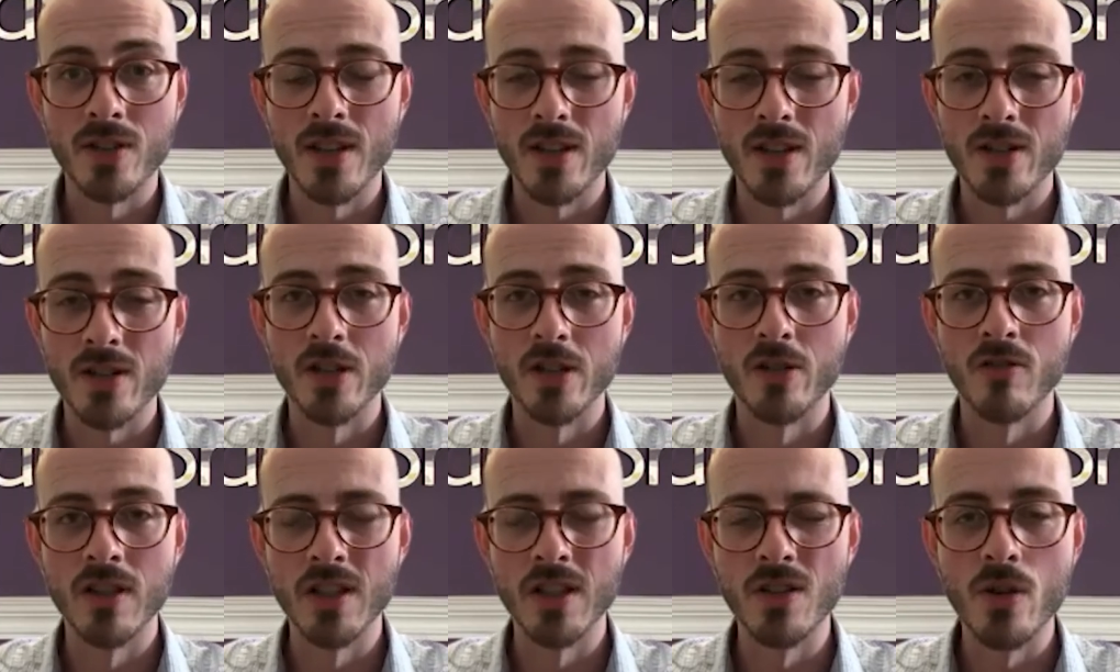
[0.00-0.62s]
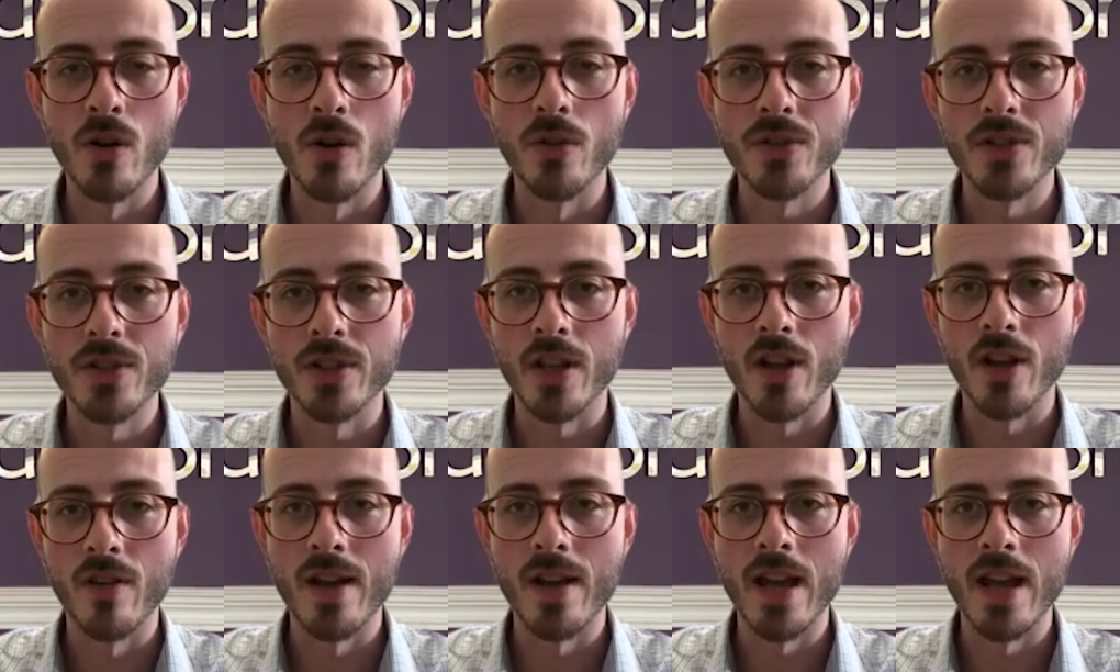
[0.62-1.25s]
they actually agreed not to
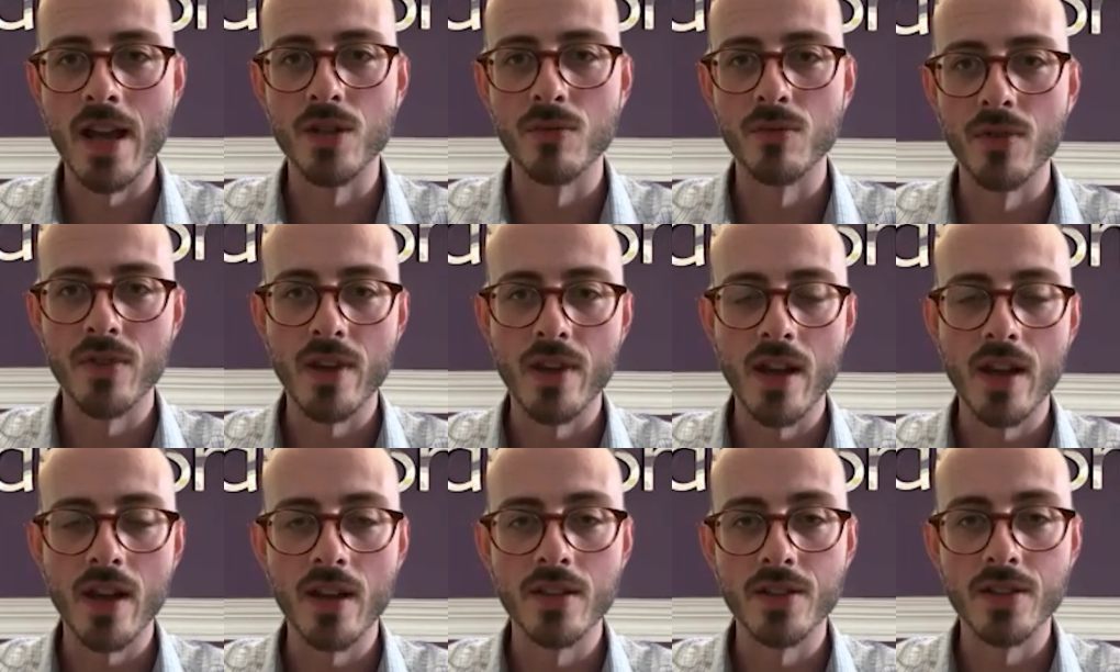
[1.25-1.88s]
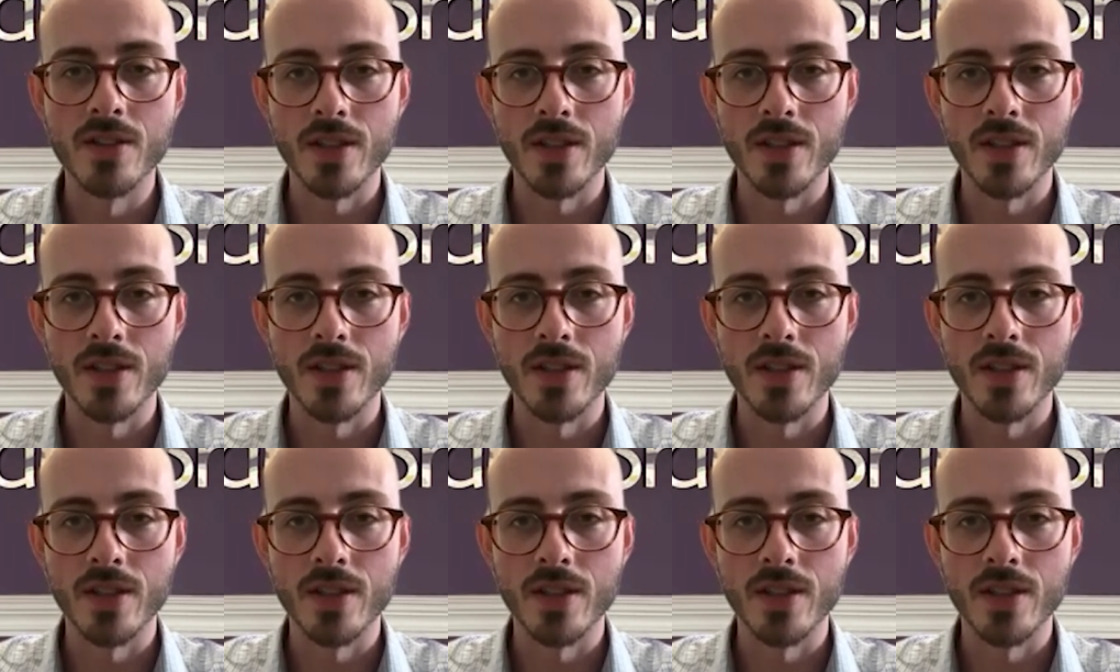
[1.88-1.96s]
go ahead with that and